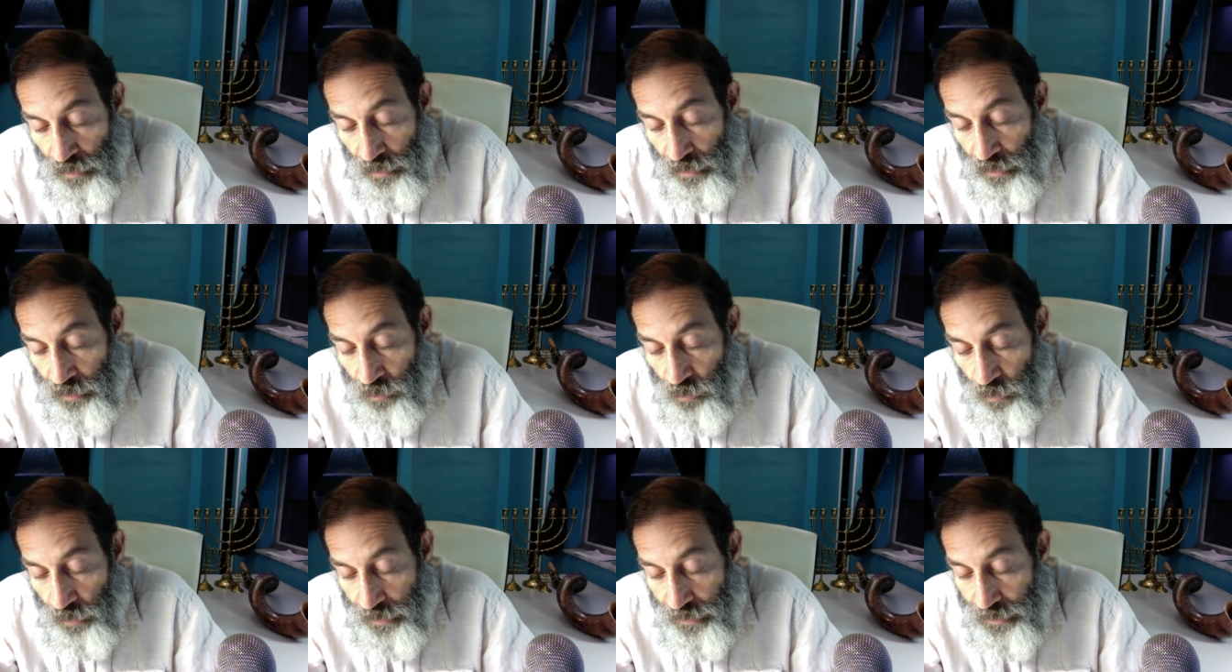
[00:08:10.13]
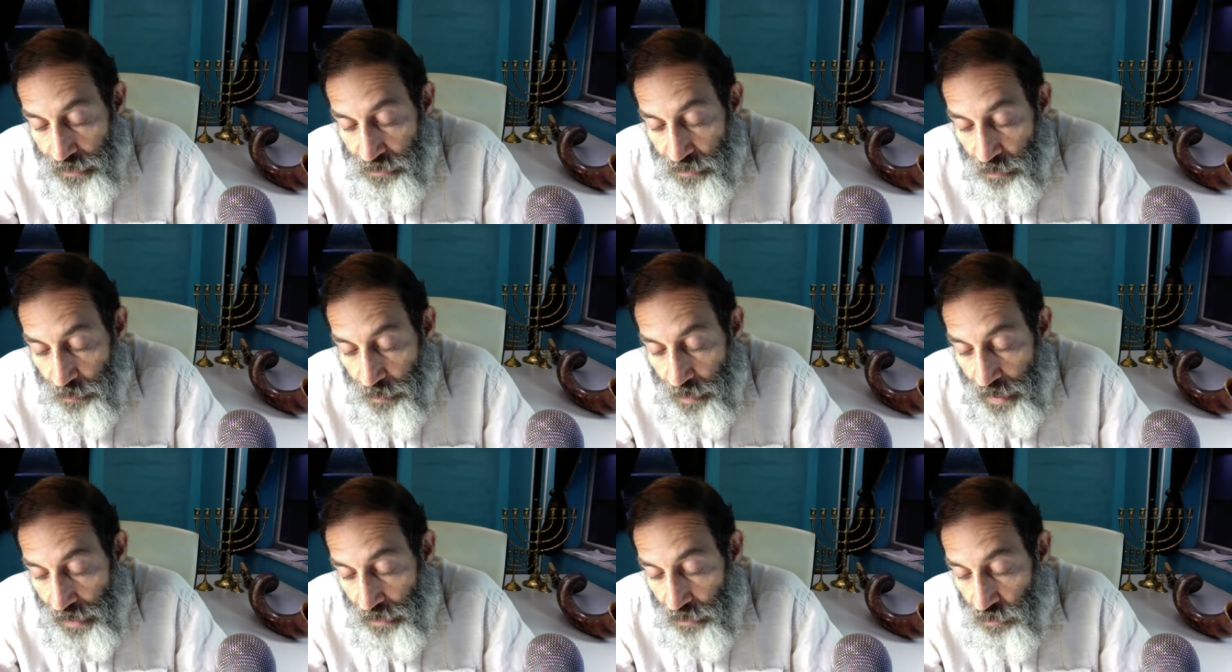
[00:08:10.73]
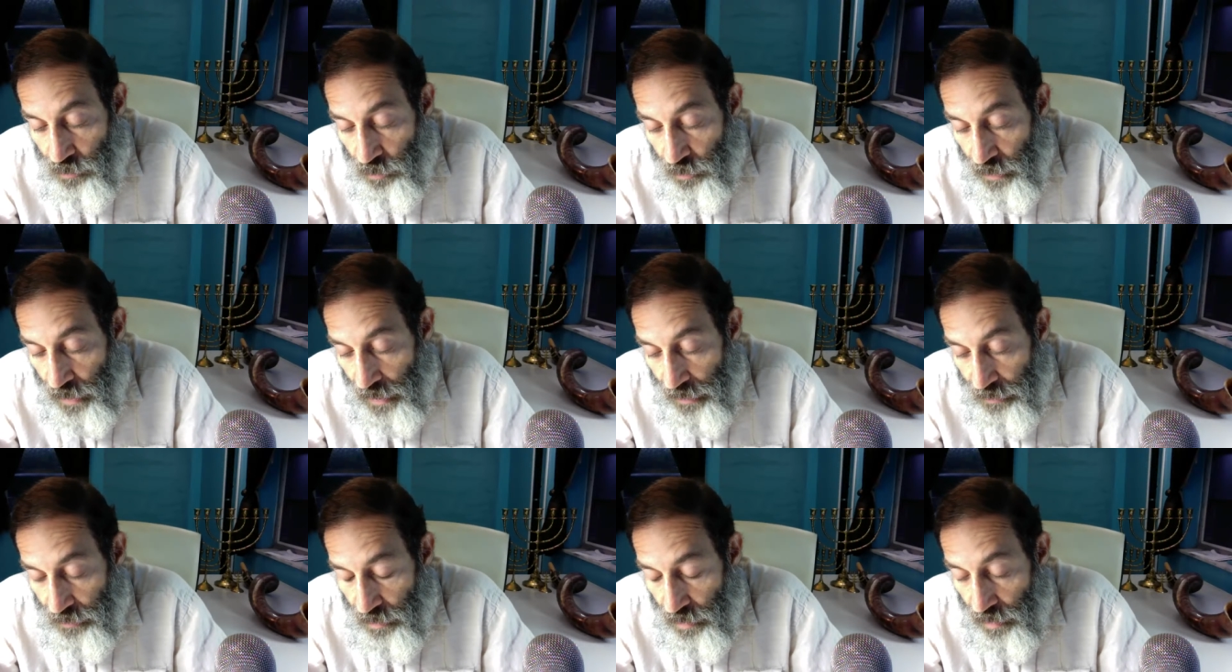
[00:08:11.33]
and raise a banner to
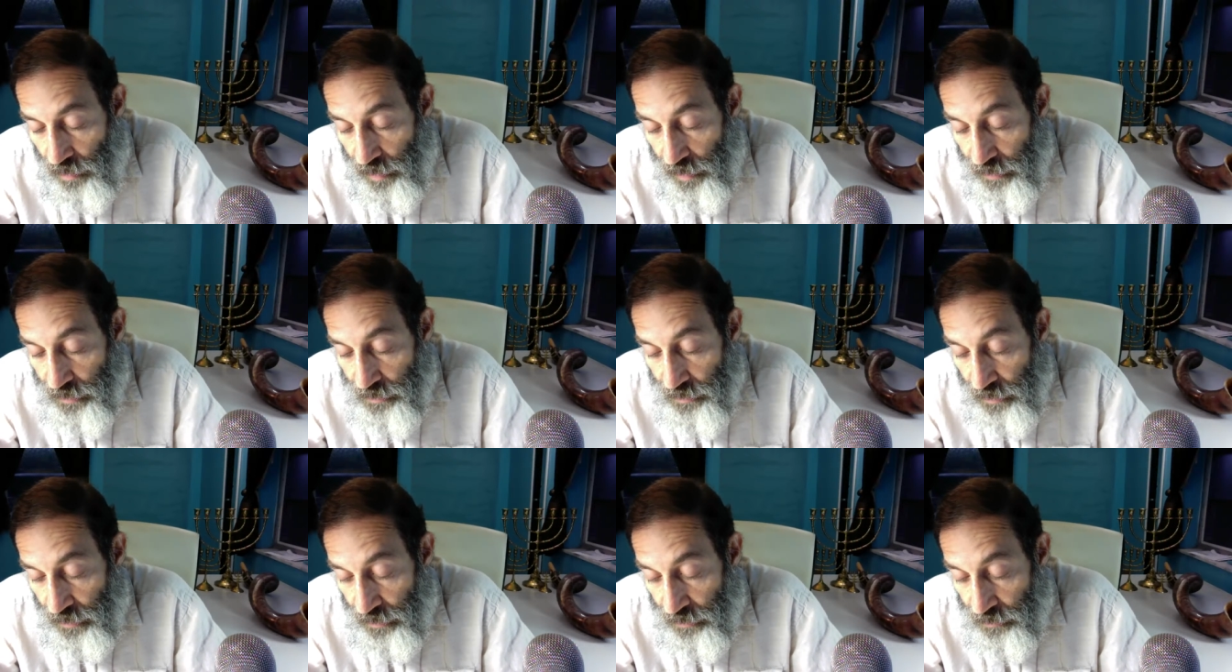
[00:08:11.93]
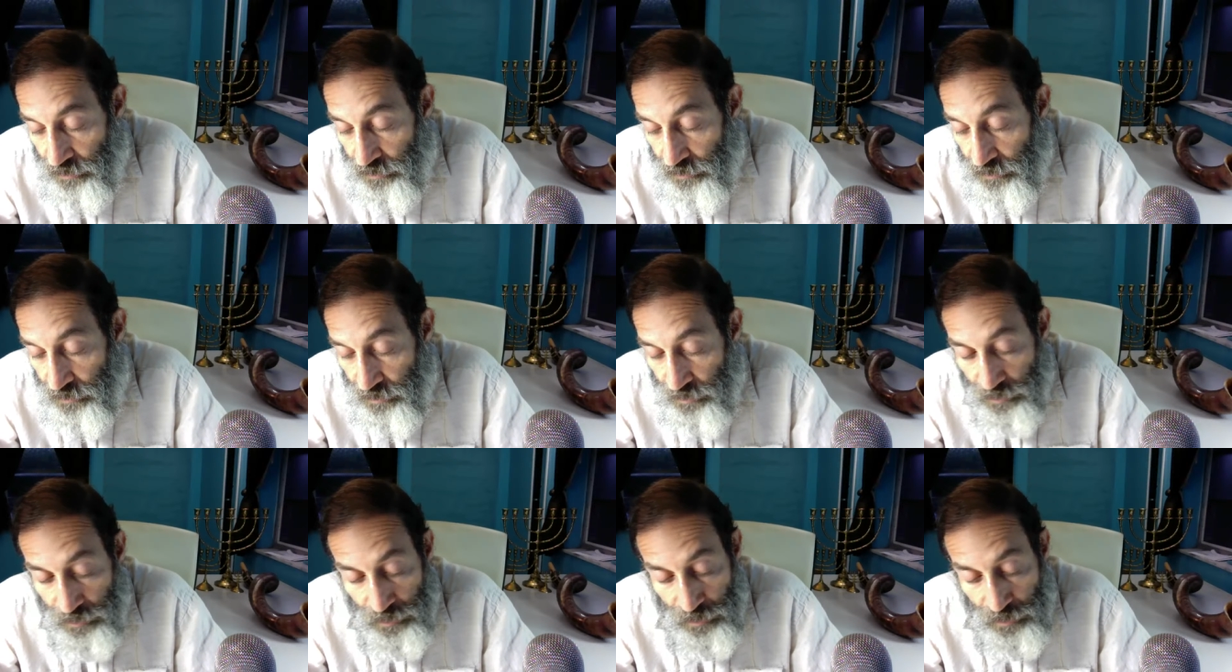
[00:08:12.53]
gather our exiles.